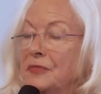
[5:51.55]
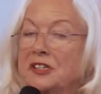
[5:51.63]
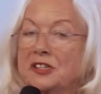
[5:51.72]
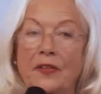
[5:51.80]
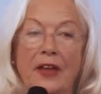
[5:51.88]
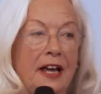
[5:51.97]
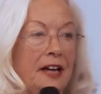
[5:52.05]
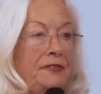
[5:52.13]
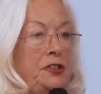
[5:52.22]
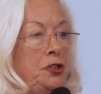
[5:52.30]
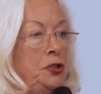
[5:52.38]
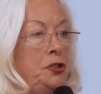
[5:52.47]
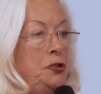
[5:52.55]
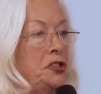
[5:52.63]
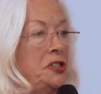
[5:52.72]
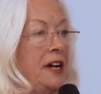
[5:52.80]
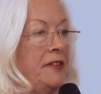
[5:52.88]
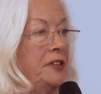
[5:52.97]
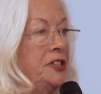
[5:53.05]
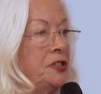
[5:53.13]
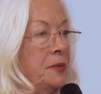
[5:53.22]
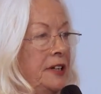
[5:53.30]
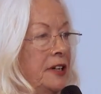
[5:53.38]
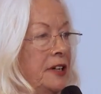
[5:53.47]
So they have huge leverage
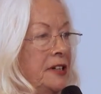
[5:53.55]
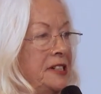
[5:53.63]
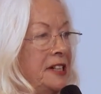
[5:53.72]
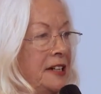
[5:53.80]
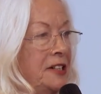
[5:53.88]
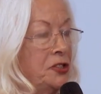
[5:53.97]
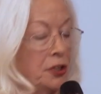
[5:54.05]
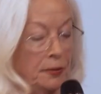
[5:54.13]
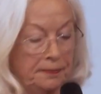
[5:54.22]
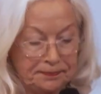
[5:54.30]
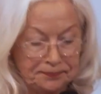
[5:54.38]
when they're going to get a job.